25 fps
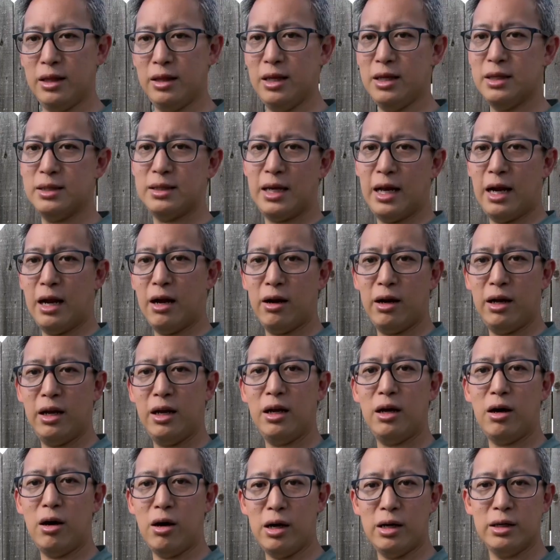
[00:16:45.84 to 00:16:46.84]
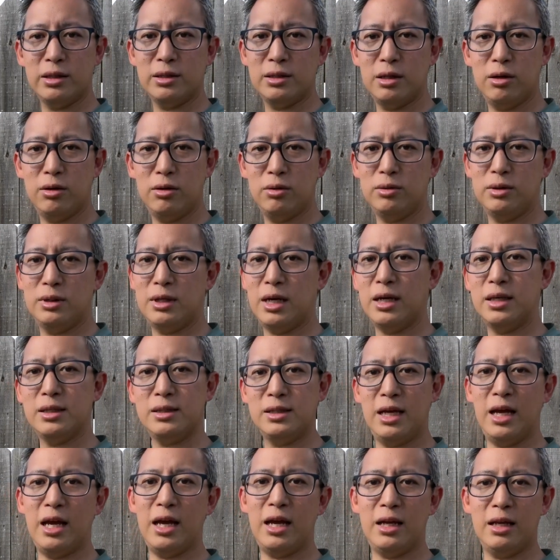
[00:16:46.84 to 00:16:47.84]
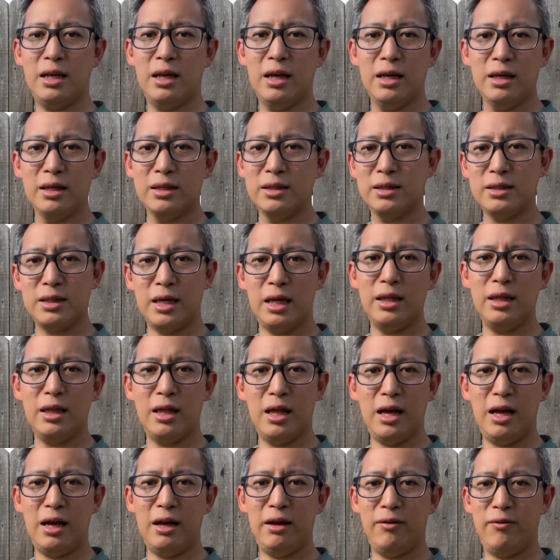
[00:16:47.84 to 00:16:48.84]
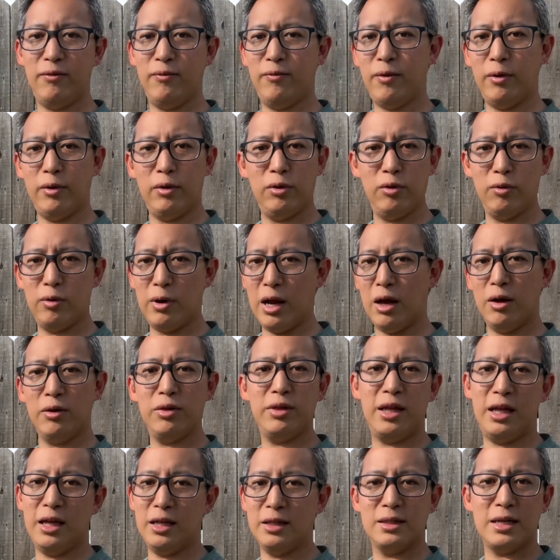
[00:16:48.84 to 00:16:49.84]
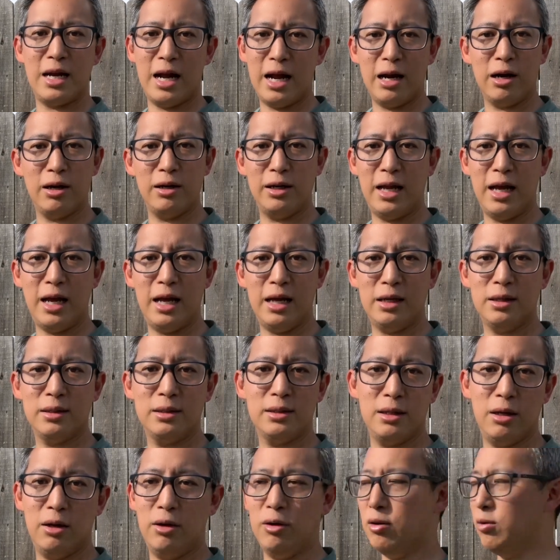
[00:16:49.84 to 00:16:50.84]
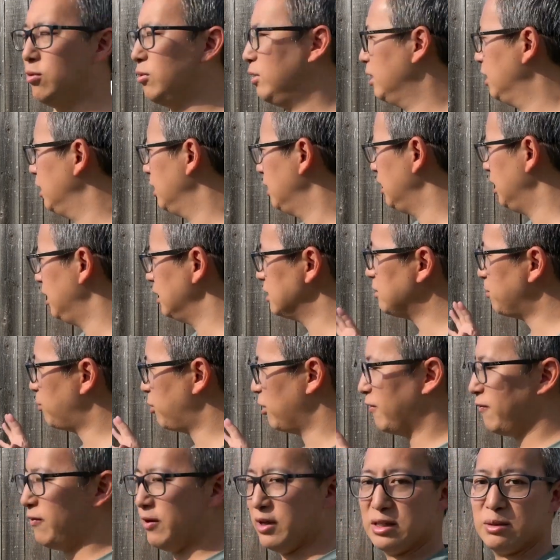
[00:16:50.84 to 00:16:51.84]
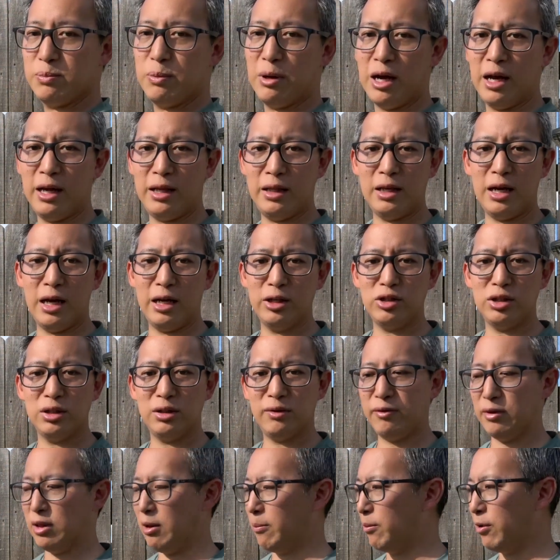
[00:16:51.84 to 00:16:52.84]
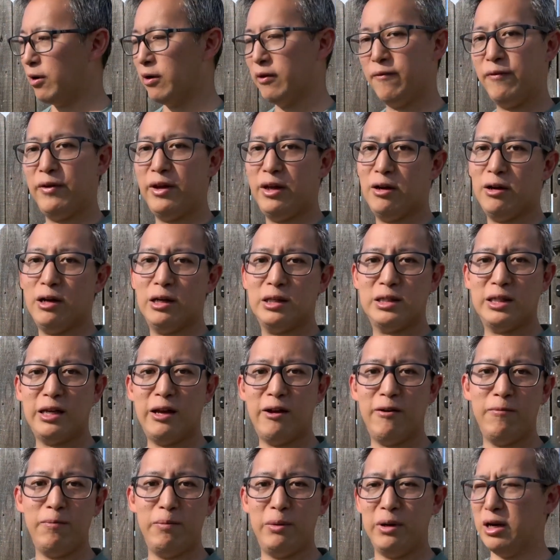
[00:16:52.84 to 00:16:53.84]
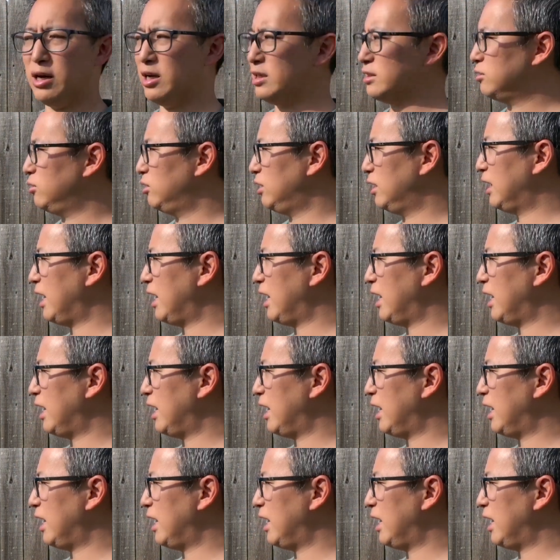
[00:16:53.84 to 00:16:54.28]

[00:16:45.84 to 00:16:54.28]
this area also does get sunlight throughout the entire day. So it's a perfect spot, not just for the bird feeder itself, but also to